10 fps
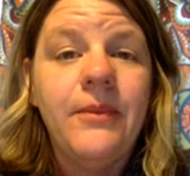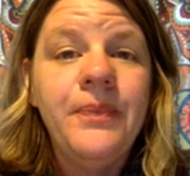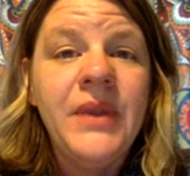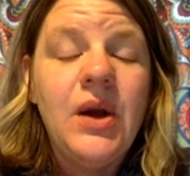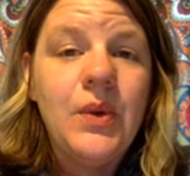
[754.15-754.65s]

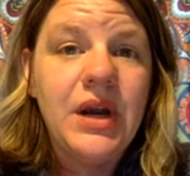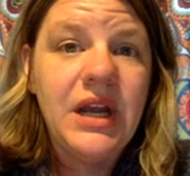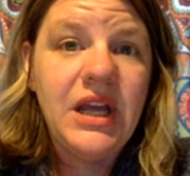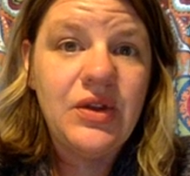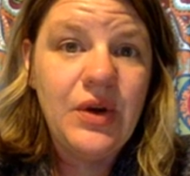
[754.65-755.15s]
We're going to get
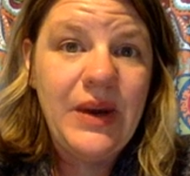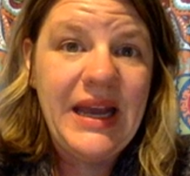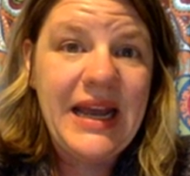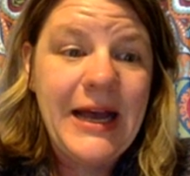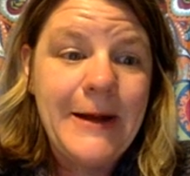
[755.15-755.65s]
through it.
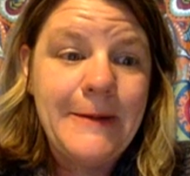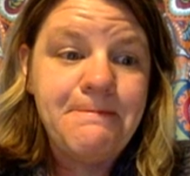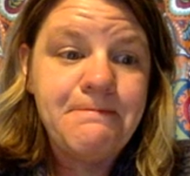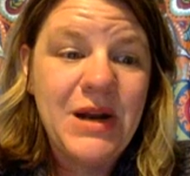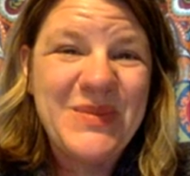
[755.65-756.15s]
But
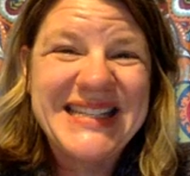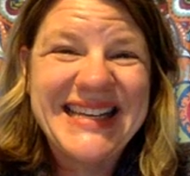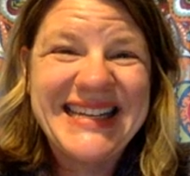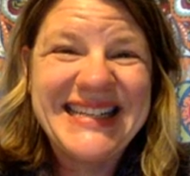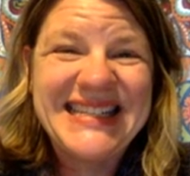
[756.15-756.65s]
I'm excited
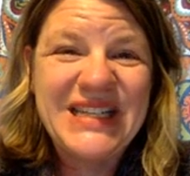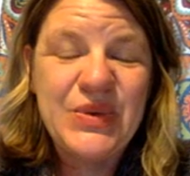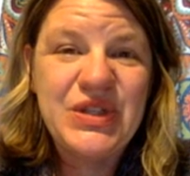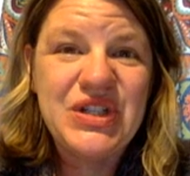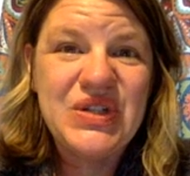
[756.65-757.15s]
to see what
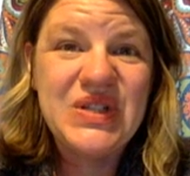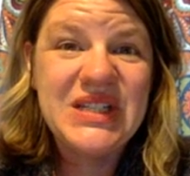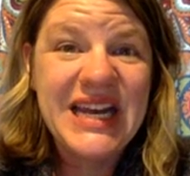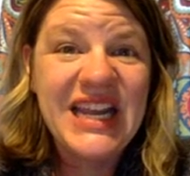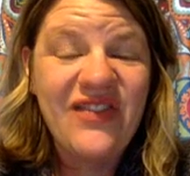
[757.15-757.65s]
you
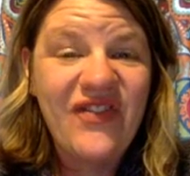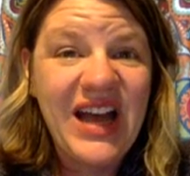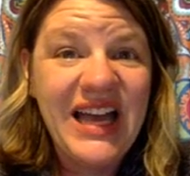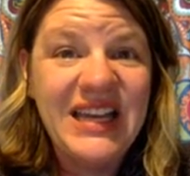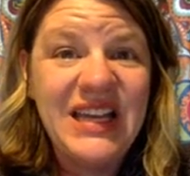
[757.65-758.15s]
study and
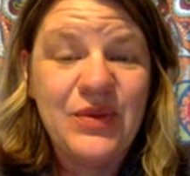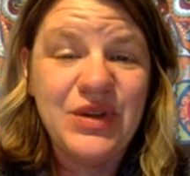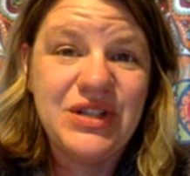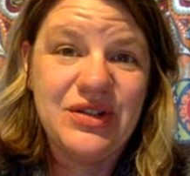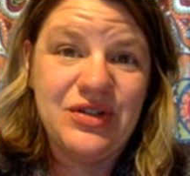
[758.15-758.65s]
find and
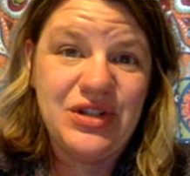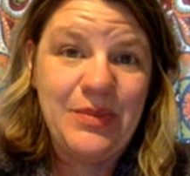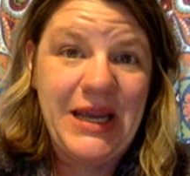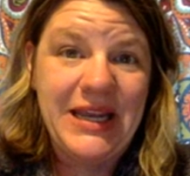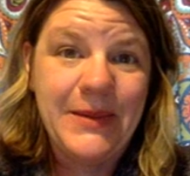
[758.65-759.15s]
research and
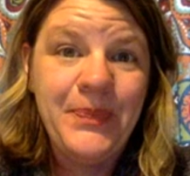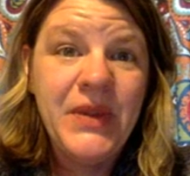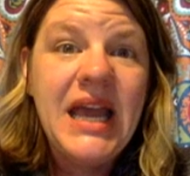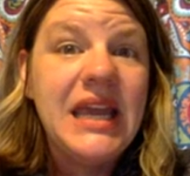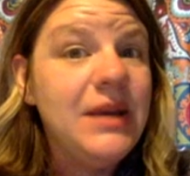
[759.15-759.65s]
make.
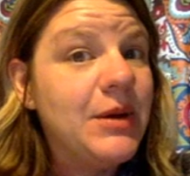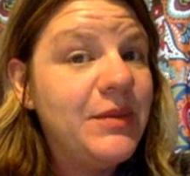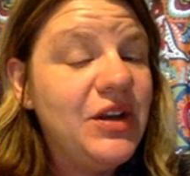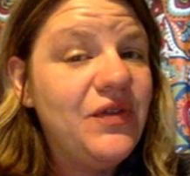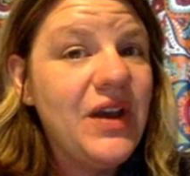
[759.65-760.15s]
Email me if
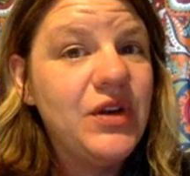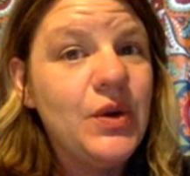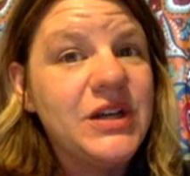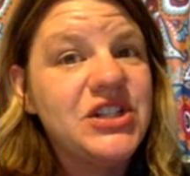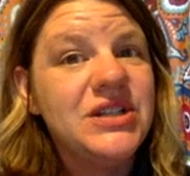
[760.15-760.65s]
you have any
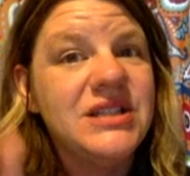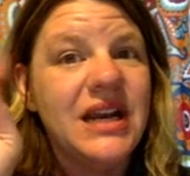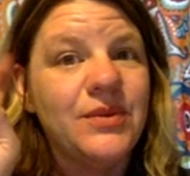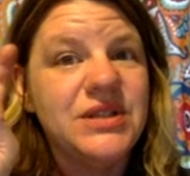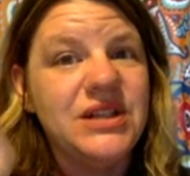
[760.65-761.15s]
questions, and I will
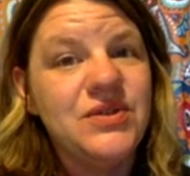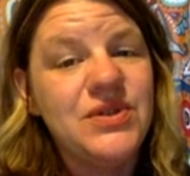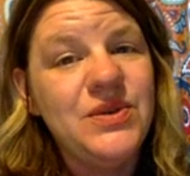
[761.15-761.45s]
see you soon.